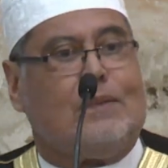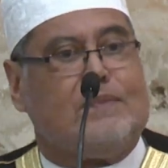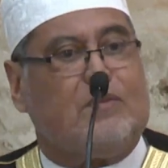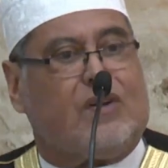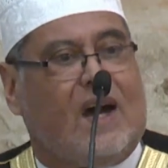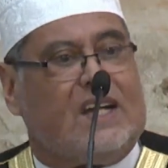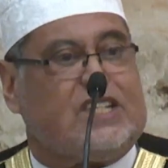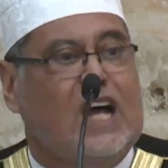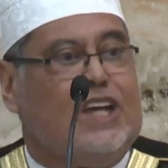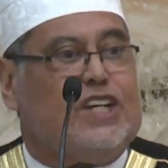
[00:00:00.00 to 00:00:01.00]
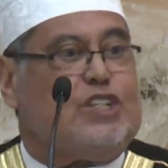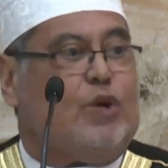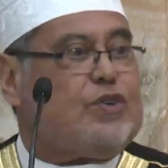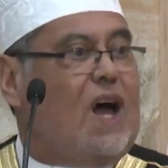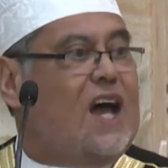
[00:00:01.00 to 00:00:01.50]
memorized? The
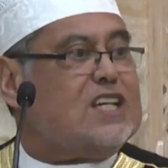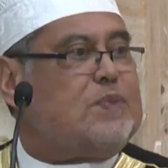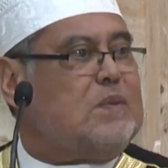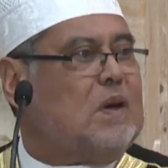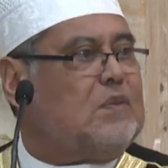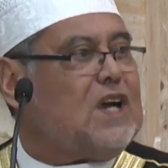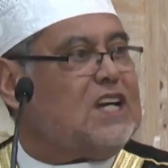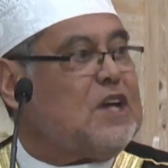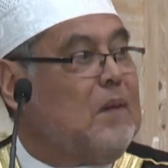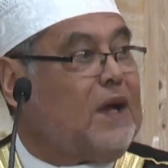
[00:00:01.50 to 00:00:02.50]
Torah has been memorized.